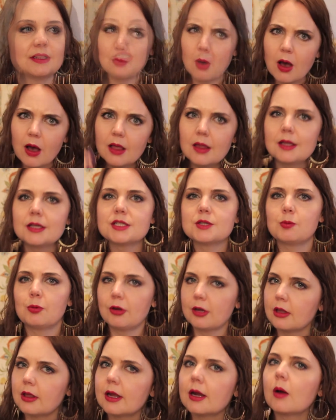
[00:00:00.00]
All into
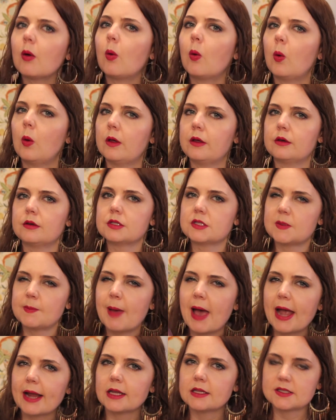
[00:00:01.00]
putting like oils
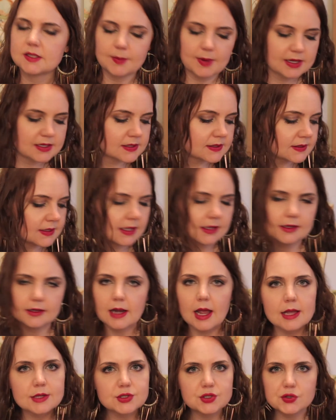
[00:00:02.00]
back into my skin and
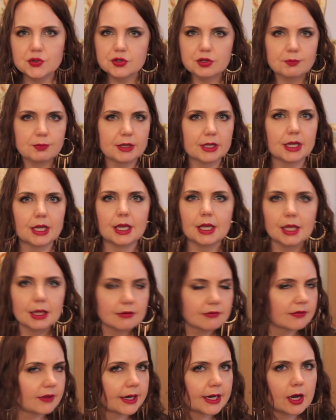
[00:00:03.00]
not stripping it
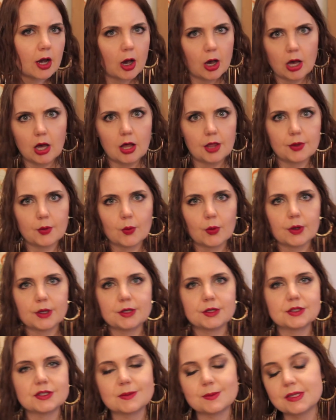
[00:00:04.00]
of like all the
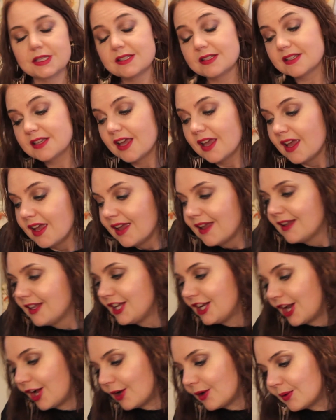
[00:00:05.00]
oils, because,
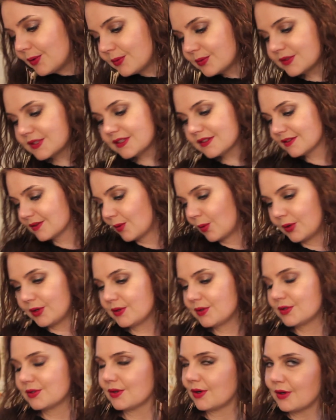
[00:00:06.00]
you know,
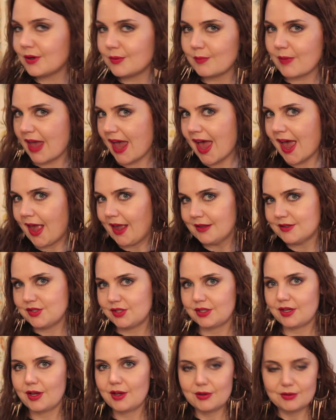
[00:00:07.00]
oils aren't bad,
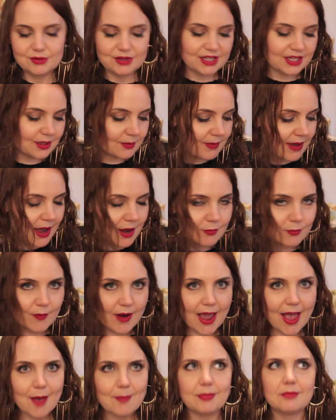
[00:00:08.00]
you know, they get a bad
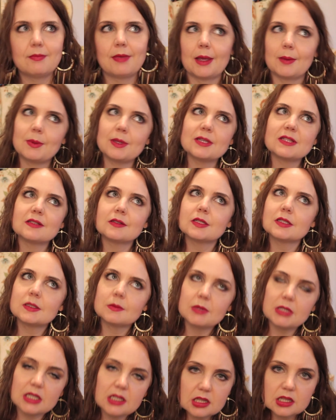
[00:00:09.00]
rap, and maybe it's because
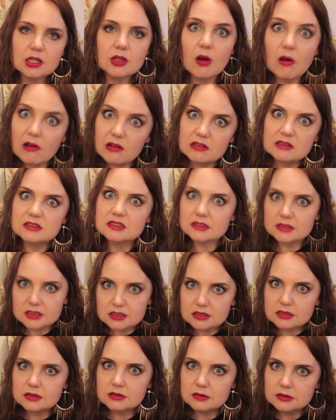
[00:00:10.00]
I'm getting a little
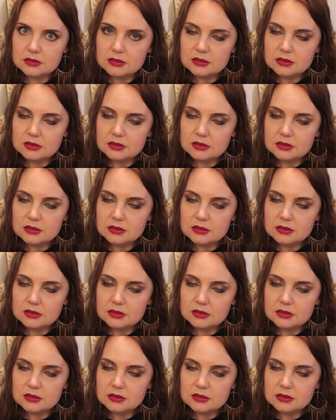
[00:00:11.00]
older.